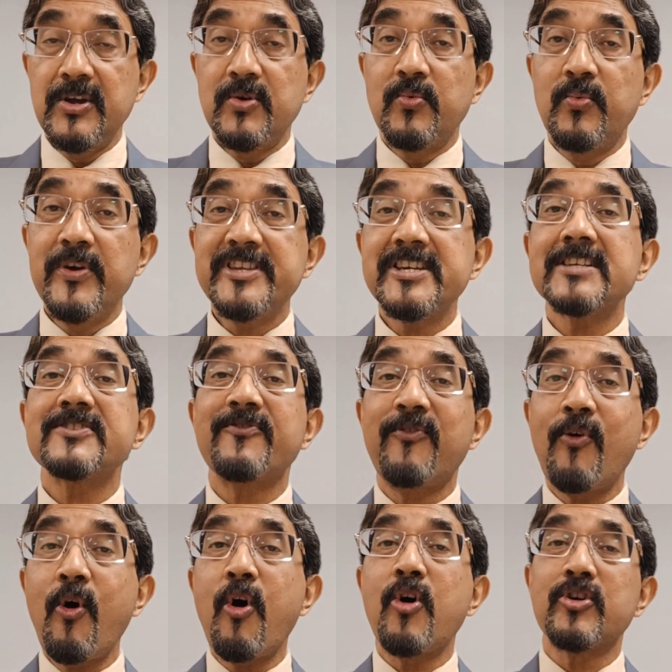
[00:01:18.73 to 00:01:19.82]
which has
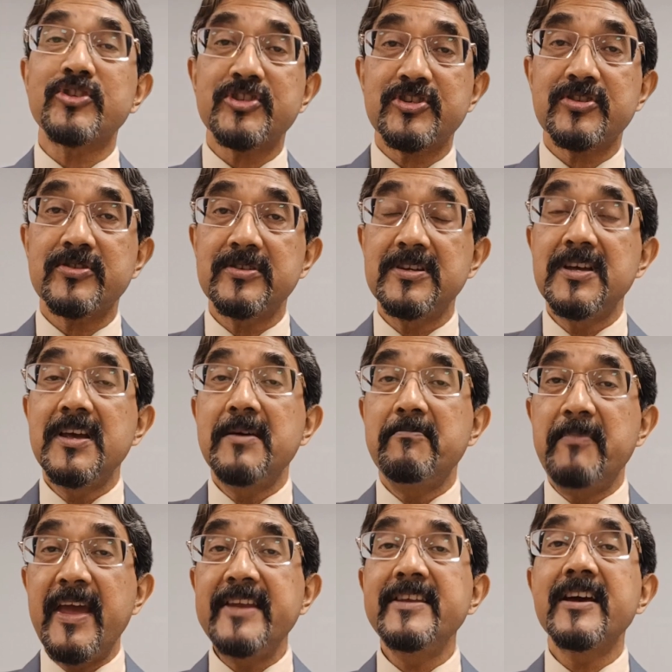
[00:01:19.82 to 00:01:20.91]
forced
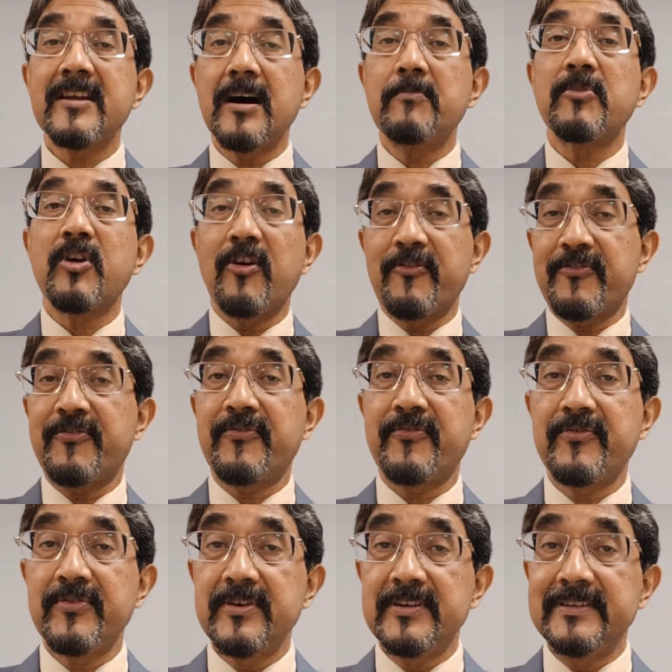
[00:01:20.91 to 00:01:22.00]
many a number of
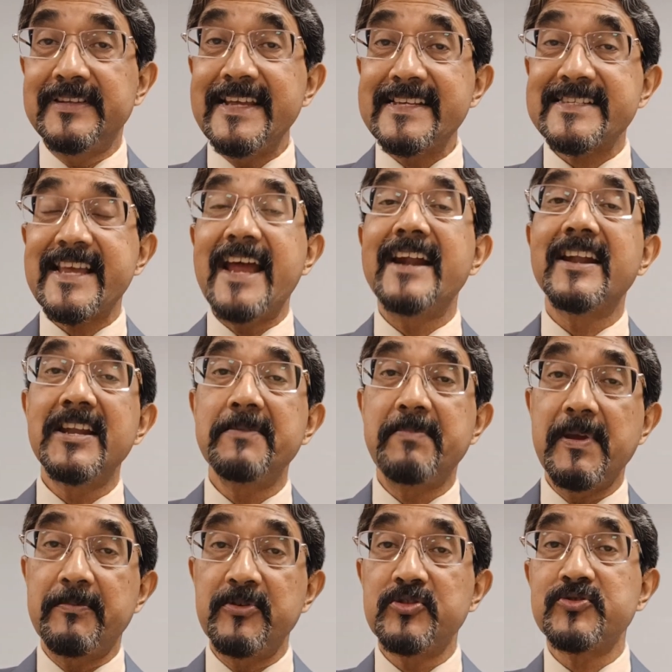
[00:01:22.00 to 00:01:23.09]
these elderly
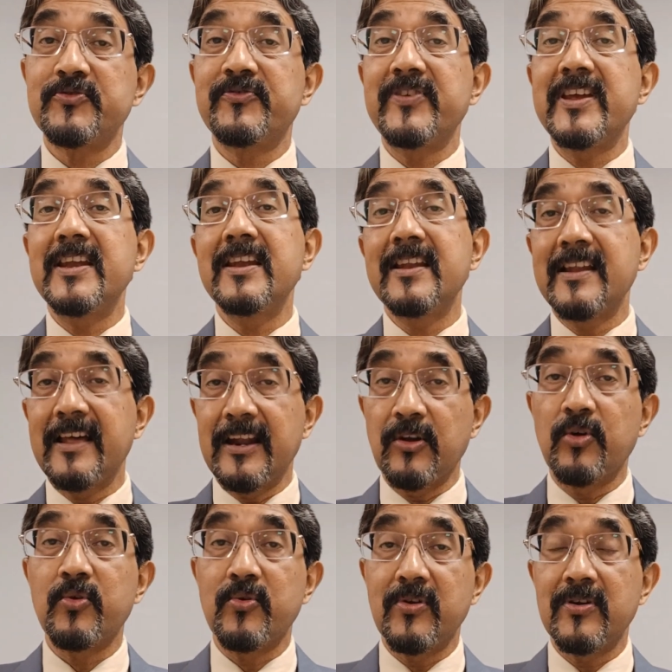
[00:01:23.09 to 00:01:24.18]
people to feel
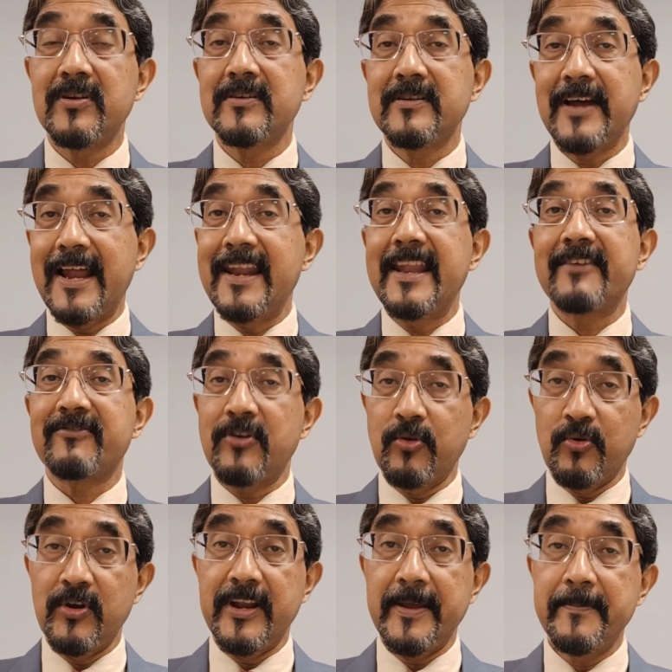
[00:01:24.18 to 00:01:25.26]
alone and left
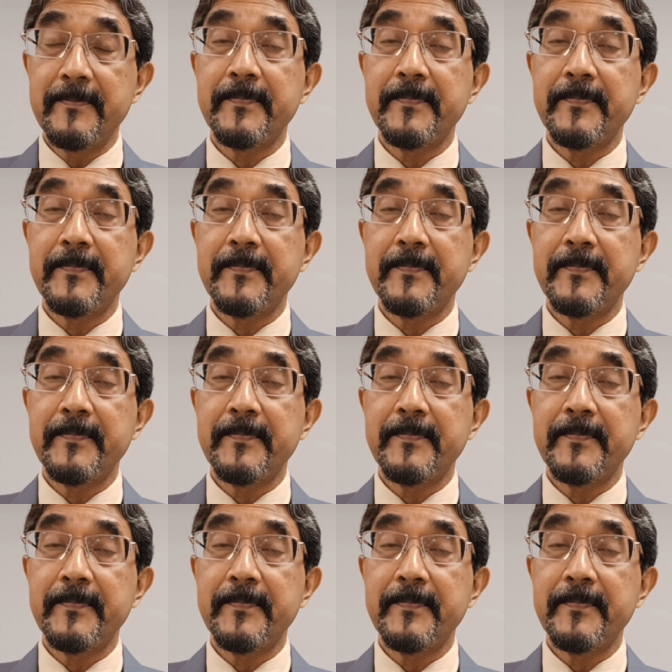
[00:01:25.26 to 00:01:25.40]
lonely.